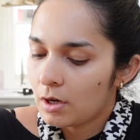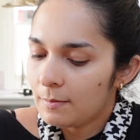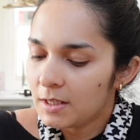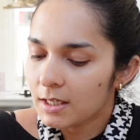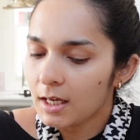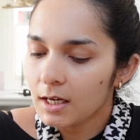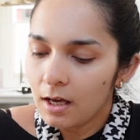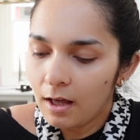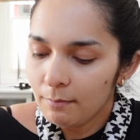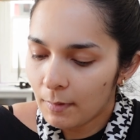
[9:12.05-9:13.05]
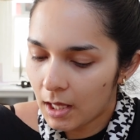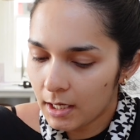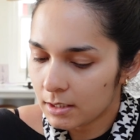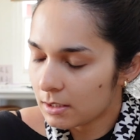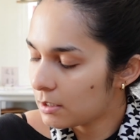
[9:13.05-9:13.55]
I'm thinking I
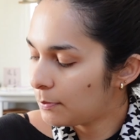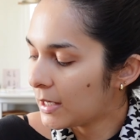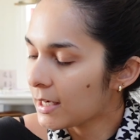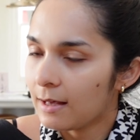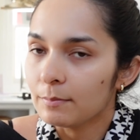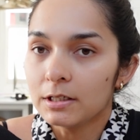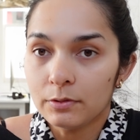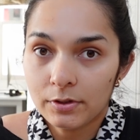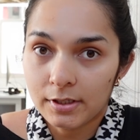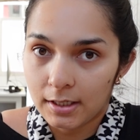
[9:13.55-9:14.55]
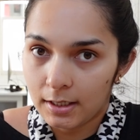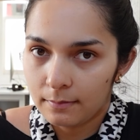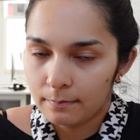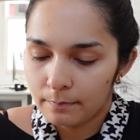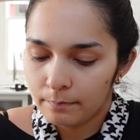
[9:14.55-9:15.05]
might pick up
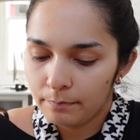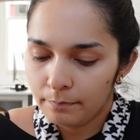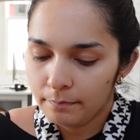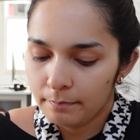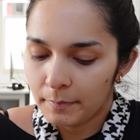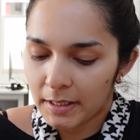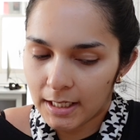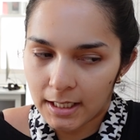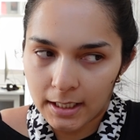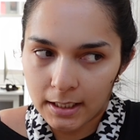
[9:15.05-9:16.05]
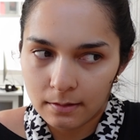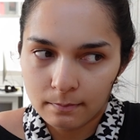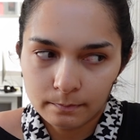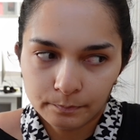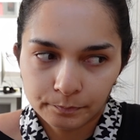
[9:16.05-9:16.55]
Lucy by
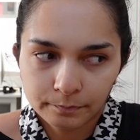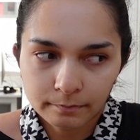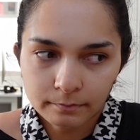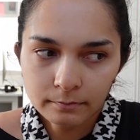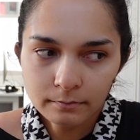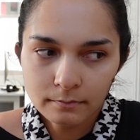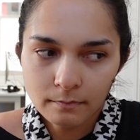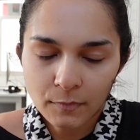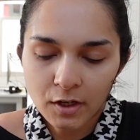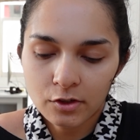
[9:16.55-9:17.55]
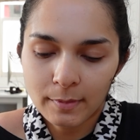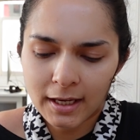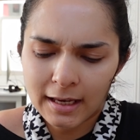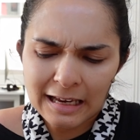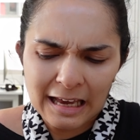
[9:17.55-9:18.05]

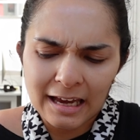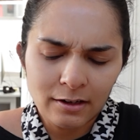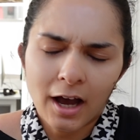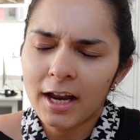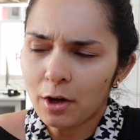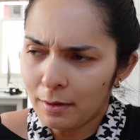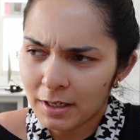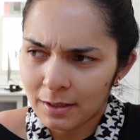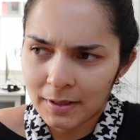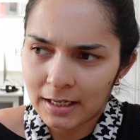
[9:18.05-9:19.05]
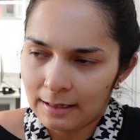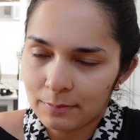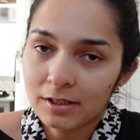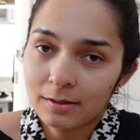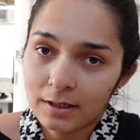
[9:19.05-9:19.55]
Jamaica Kincaid. I know I'm going to pick it up
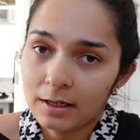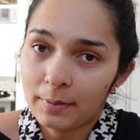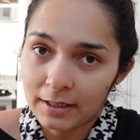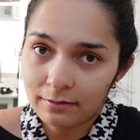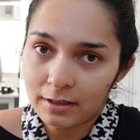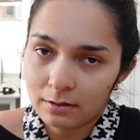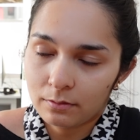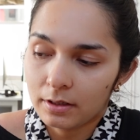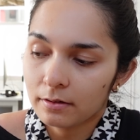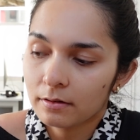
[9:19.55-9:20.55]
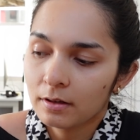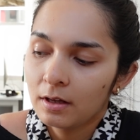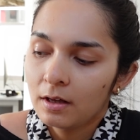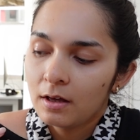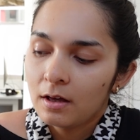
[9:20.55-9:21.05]
because I'm going to buddy read it with
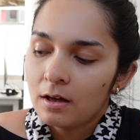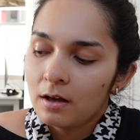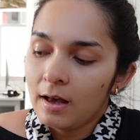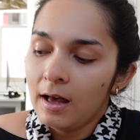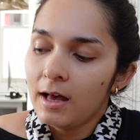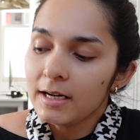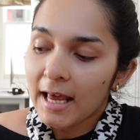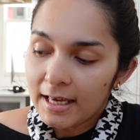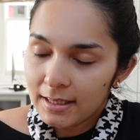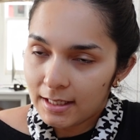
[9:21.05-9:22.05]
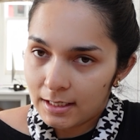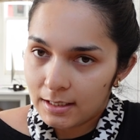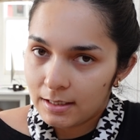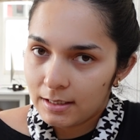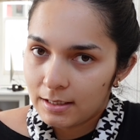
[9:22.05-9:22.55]

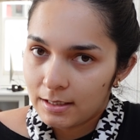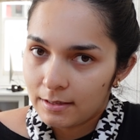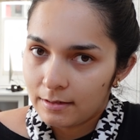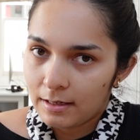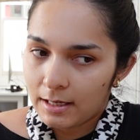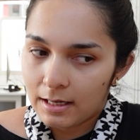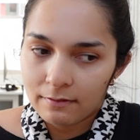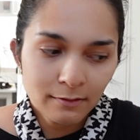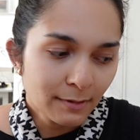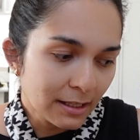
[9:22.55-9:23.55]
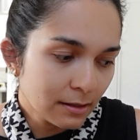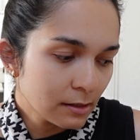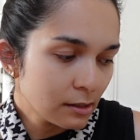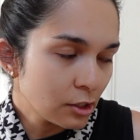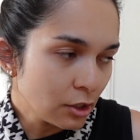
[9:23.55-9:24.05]
Nathan uh, from
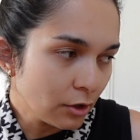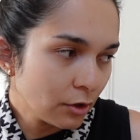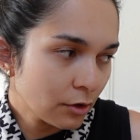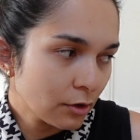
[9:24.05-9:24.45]
Nathan's Nook.